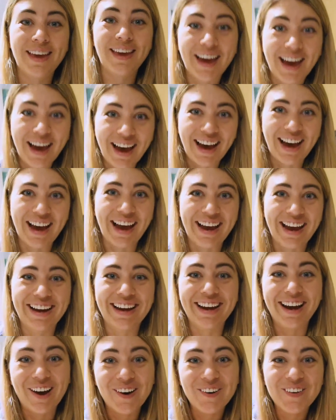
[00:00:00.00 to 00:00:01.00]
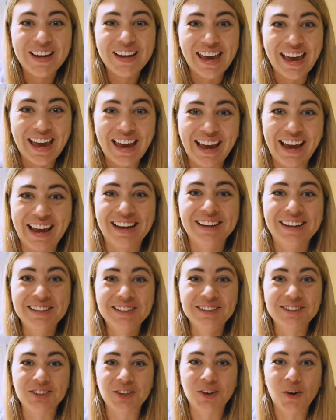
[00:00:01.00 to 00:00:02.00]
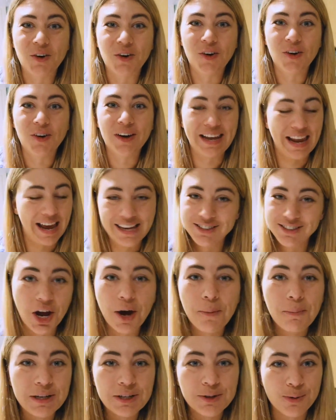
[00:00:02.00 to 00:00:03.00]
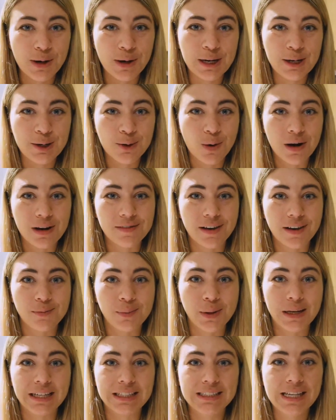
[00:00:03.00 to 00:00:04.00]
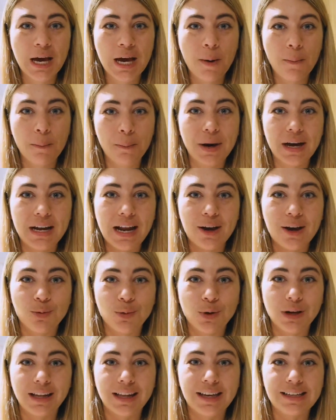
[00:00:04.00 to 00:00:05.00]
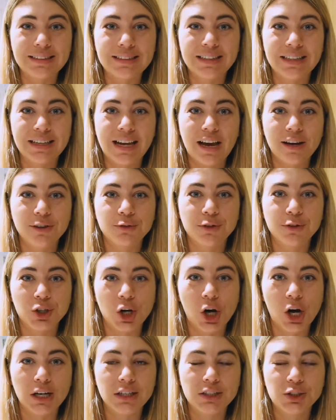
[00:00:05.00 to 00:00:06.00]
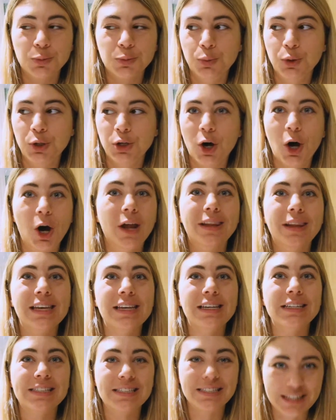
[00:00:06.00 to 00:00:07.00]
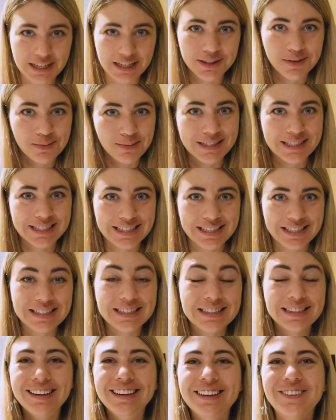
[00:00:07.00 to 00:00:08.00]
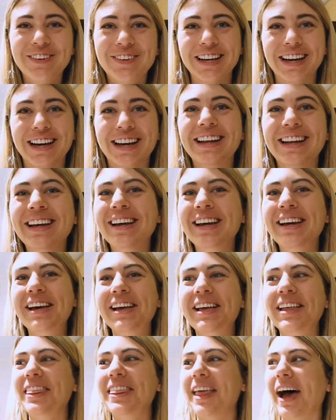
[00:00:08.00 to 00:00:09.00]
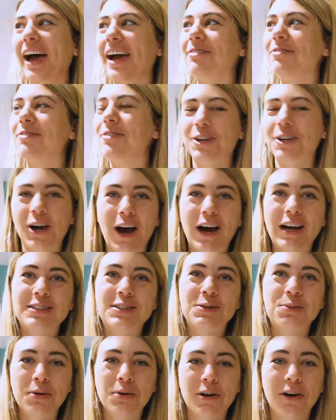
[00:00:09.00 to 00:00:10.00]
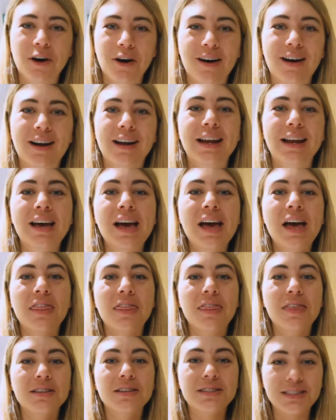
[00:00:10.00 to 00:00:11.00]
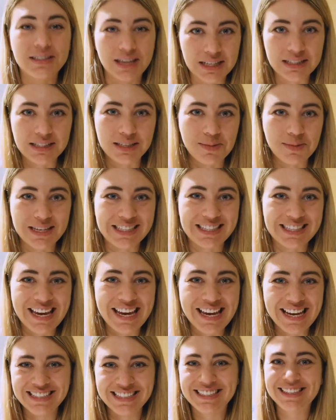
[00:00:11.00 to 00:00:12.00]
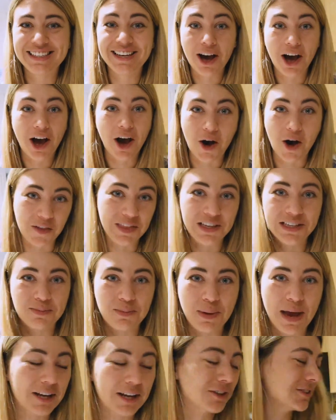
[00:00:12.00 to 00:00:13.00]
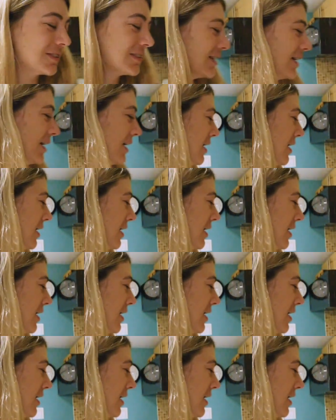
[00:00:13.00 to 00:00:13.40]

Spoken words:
Hi. Okay, so it has not been 20 to 25 minutes, but I realized that I forgot to put on the sesame seeds. Oh my god. I forgot to put on the sesame seeds on these bagels.